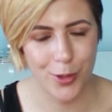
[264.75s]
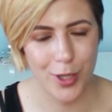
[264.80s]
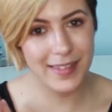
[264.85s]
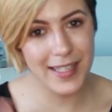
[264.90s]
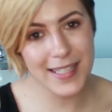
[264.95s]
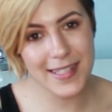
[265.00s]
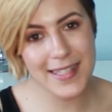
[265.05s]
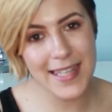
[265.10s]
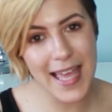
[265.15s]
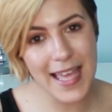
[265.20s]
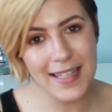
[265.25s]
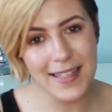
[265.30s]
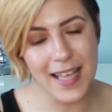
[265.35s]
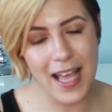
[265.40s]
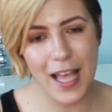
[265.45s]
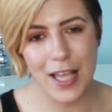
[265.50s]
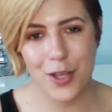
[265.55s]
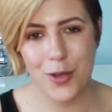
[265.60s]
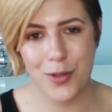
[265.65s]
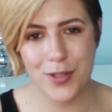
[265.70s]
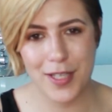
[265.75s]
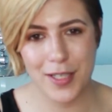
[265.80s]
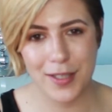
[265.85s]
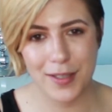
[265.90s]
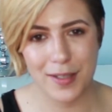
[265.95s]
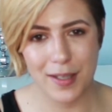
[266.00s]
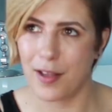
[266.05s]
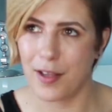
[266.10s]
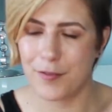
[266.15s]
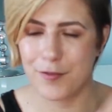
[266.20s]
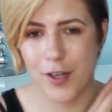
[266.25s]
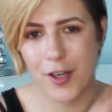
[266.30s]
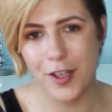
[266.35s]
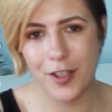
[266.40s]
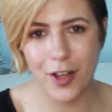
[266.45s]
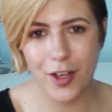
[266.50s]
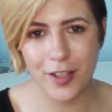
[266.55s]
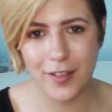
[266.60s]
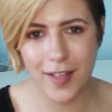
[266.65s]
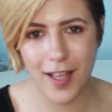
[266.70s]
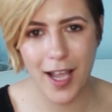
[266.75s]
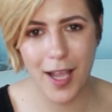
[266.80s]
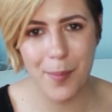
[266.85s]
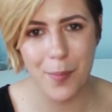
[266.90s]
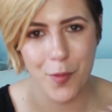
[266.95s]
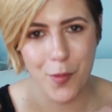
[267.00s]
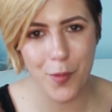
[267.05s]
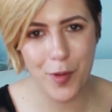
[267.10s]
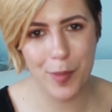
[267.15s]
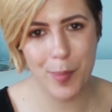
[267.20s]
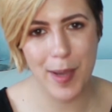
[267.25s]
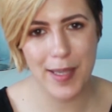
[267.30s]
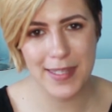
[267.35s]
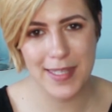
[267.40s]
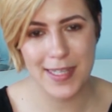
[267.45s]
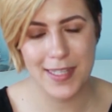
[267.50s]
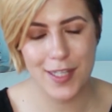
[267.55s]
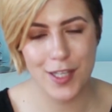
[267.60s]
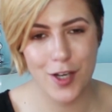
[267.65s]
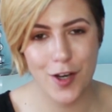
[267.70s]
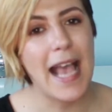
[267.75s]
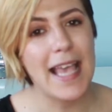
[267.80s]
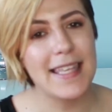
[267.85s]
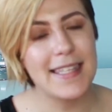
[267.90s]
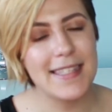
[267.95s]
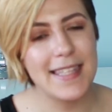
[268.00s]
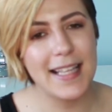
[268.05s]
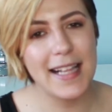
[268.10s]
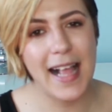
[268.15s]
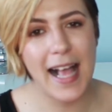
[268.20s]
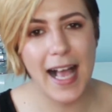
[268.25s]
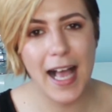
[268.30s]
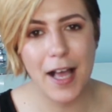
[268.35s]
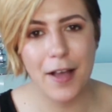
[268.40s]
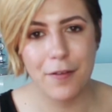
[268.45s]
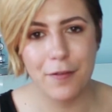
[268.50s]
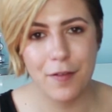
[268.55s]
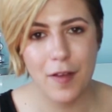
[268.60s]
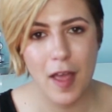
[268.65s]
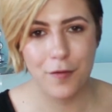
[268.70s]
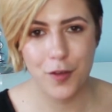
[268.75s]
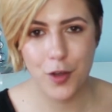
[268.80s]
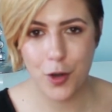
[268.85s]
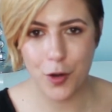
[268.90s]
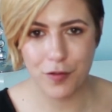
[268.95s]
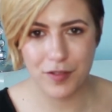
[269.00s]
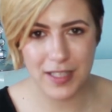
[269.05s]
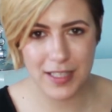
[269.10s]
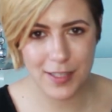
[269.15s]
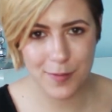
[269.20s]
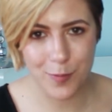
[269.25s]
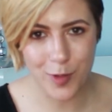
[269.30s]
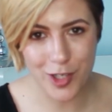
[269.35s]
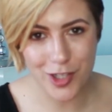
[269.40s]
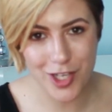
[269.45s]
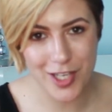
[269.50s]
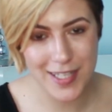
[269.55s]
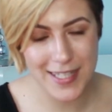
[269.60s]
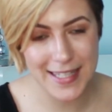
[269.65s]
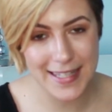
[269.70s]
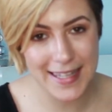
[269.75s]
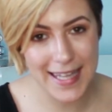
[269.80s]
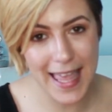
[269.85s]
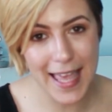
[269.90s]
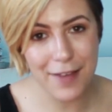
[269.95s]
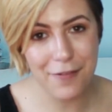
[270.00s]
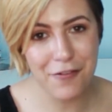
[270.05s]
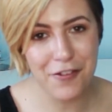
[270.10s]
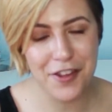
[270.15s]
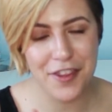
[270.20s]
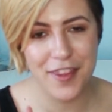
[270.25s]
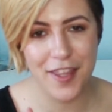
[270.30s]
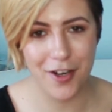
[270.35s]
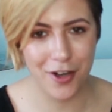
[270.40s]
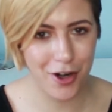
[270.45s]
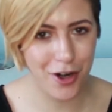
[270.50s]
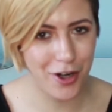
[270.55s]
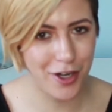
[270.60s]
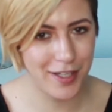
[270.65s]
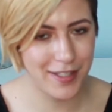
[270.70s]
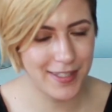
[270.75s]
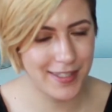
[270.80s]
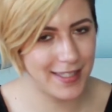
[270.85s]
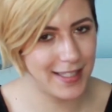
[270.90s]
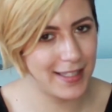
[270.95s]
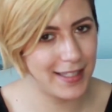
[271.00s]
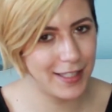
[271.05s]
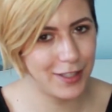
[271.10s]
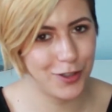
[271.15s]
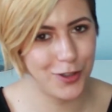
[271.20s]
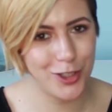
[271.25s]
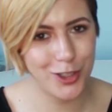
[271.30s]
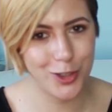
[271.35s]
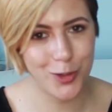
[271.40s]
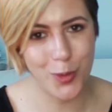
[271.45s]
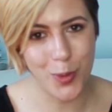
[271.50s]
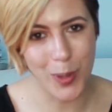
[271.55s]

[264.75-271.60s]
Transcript: This set, I used it a very long time with my sister. I still have few of these brushes left that are still in good